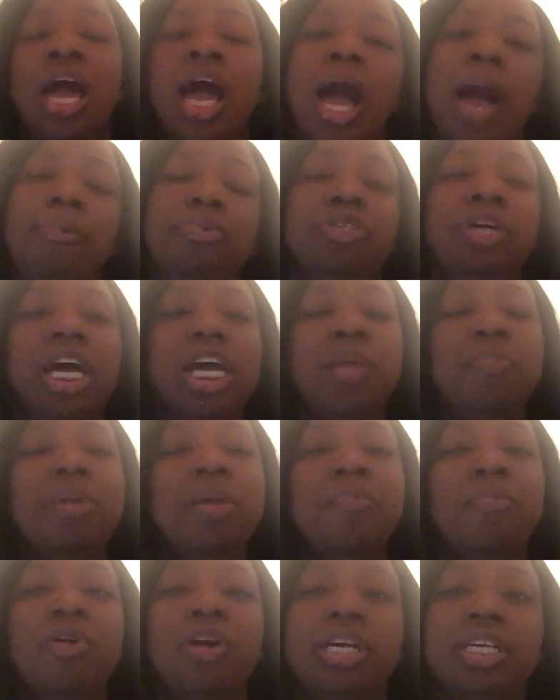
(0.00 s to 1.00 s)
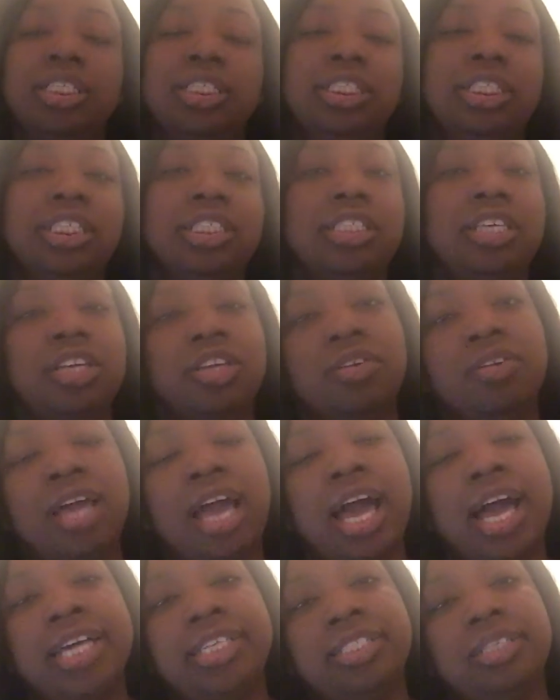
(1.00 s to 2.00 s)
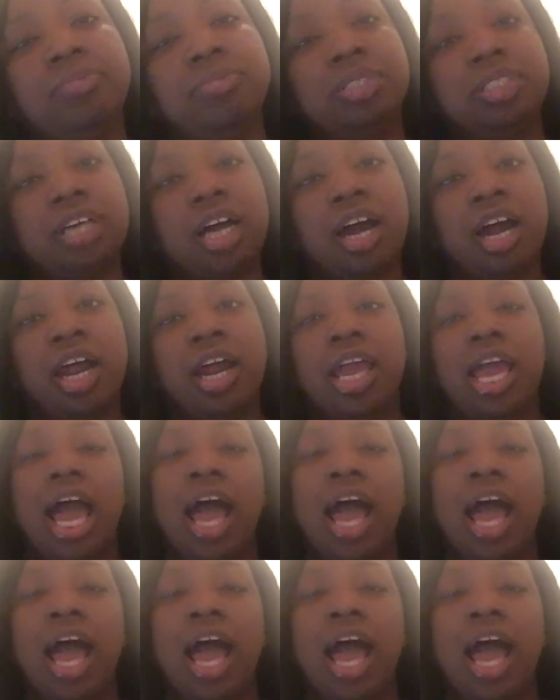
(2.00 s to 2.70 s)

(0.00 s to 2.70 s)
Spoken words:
I'm trying to be more consistent, you guys, and I'm sorry.